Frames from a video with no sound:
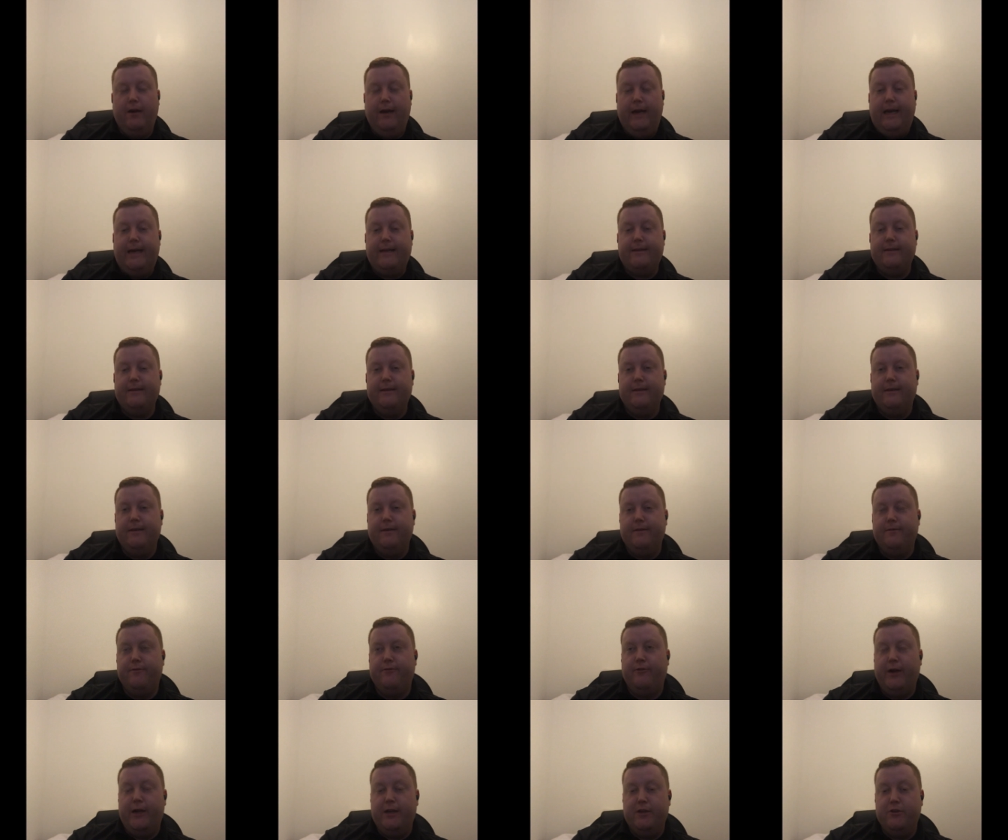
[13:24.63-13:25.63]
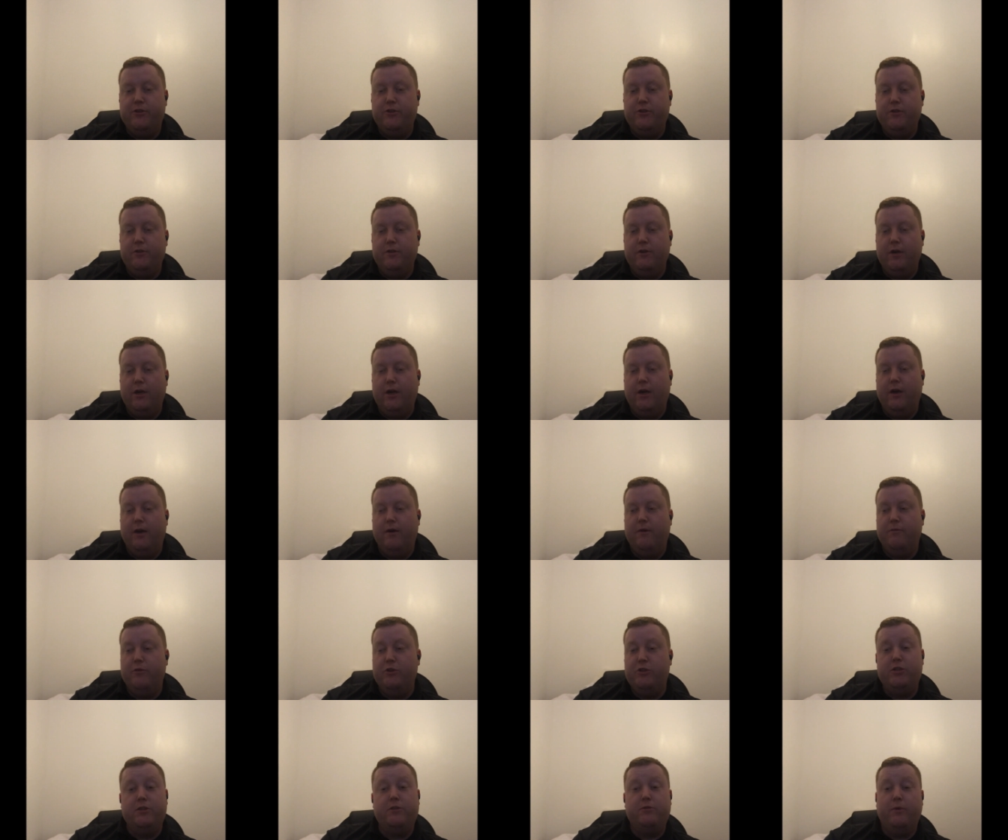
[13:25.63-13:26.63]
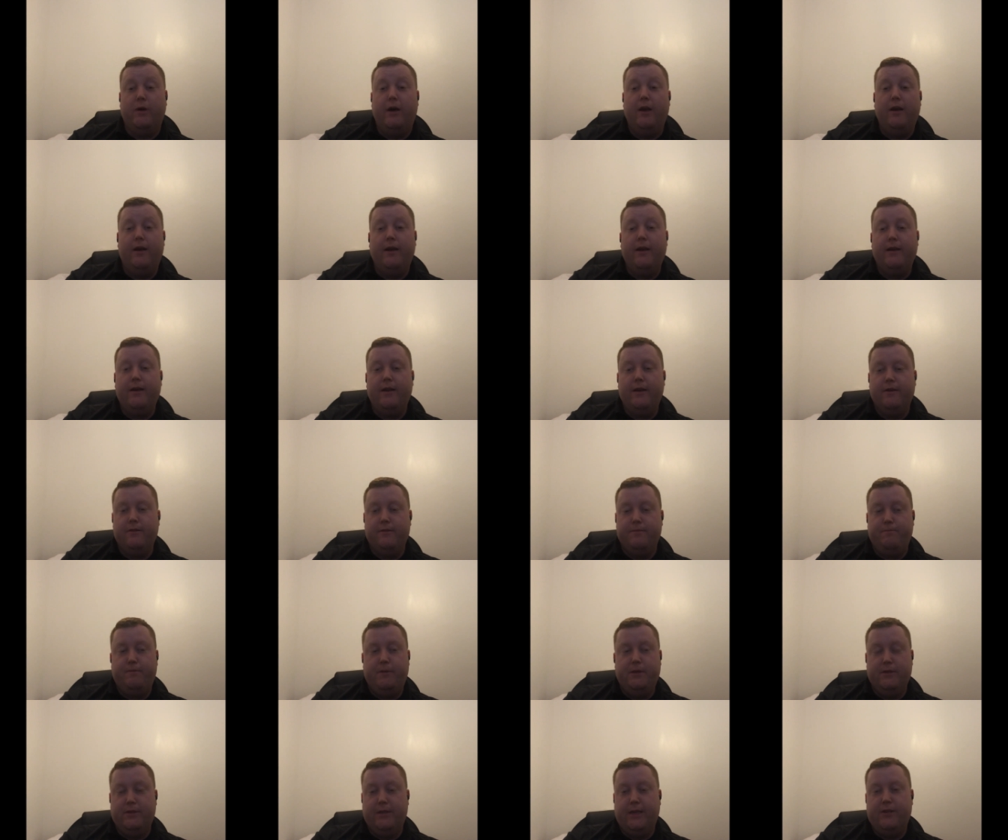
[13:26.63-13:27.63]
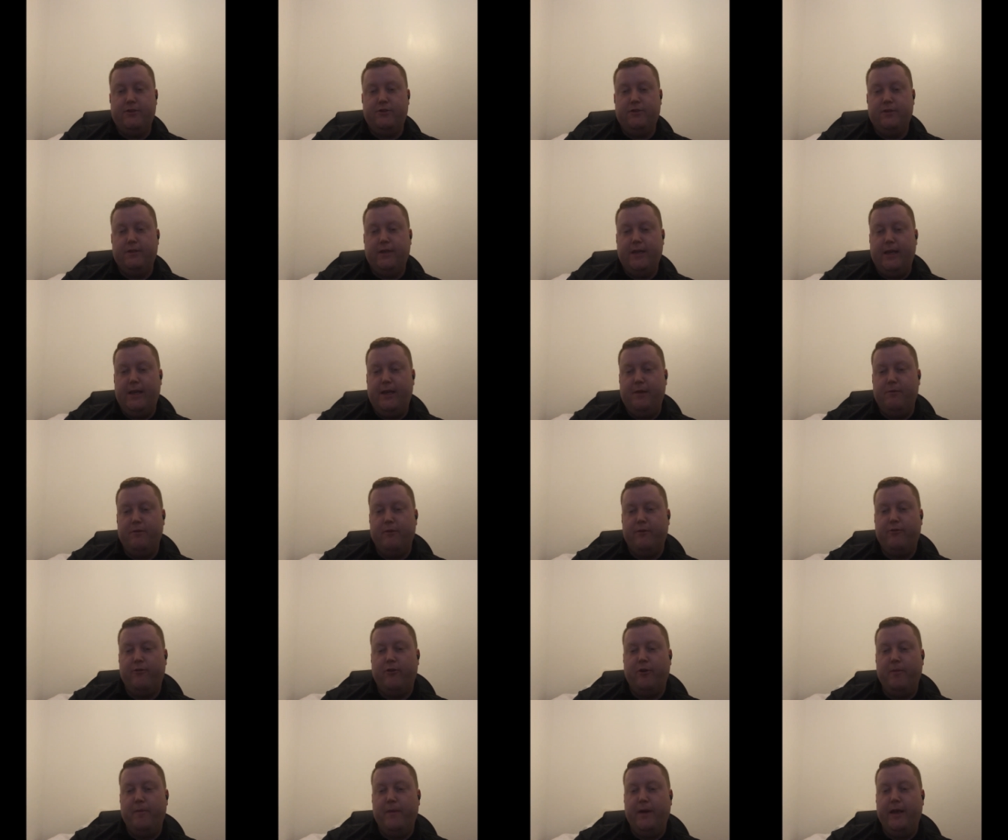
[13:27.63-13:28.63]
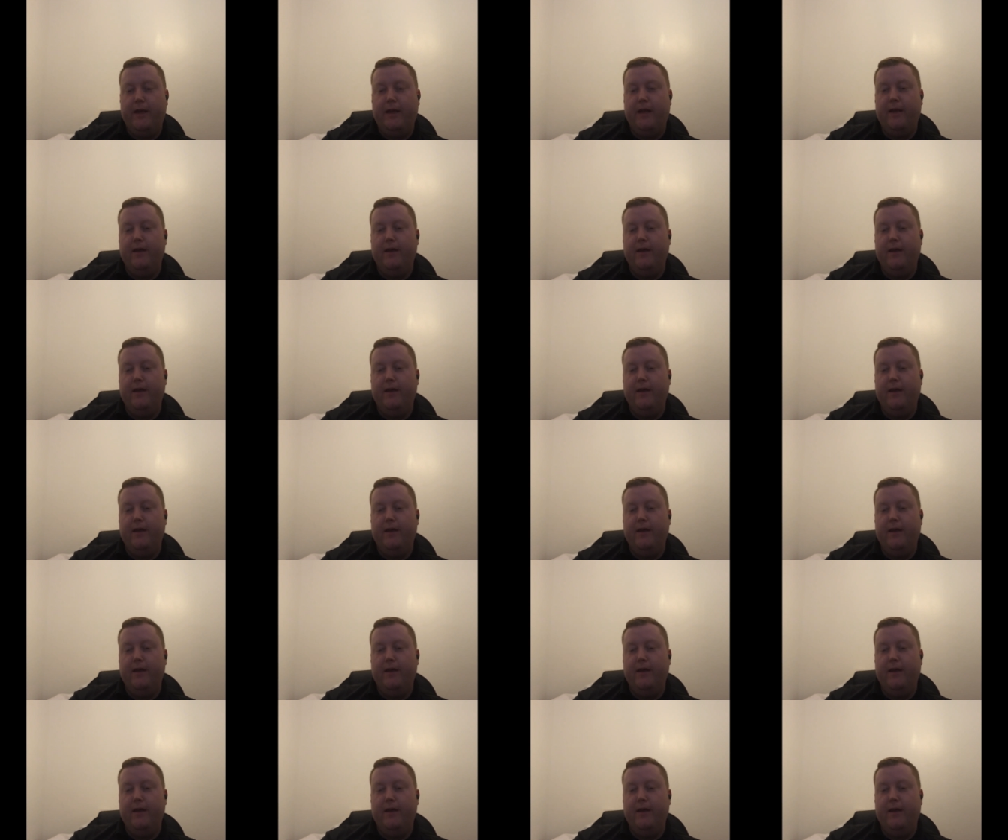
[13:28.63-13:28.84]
Latin and French, which is quite likely because, as you say, he was from a